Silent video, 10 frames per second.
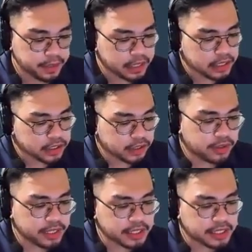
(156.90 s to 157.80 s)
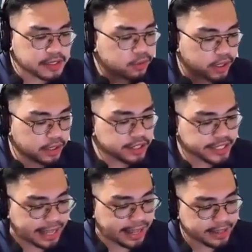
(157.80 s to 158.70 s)
So this is to
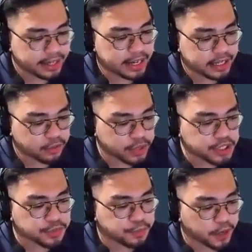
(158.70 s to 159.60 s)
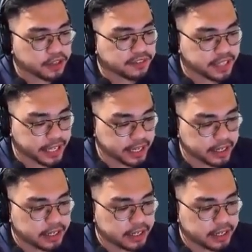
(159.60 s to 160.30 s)
understand at which point of day